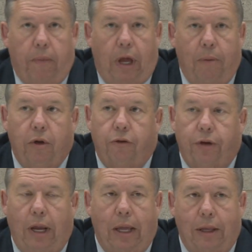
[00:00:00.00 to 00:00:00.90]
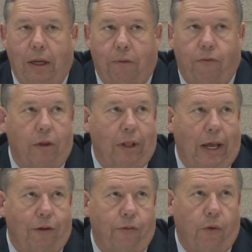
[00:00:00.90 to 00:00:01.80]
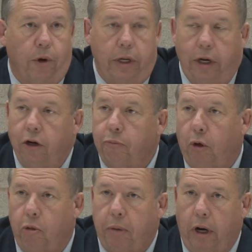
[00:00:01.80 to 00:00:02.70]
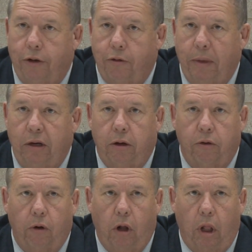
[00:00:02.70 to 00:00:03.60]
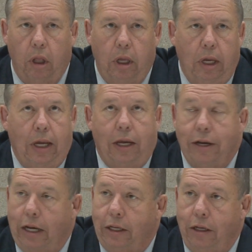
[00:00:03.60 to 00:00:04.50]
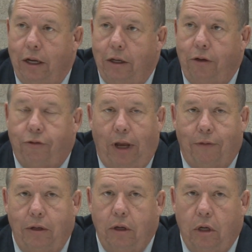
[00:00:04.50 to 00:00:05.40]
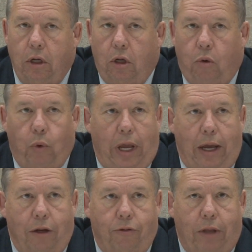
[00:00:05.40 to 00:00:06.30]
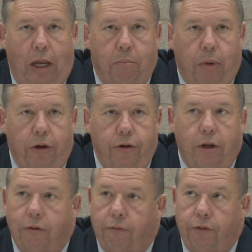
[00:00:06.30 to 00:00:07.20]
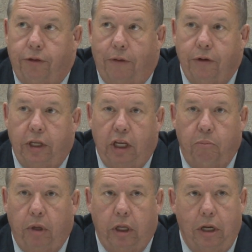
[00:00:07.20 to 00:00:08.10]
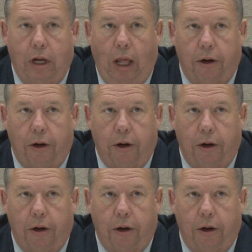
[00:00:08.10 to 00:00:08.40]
I'm going to say that for the last 40 years, both parties have been in control. In 1997, we had a state budget of $17 billion.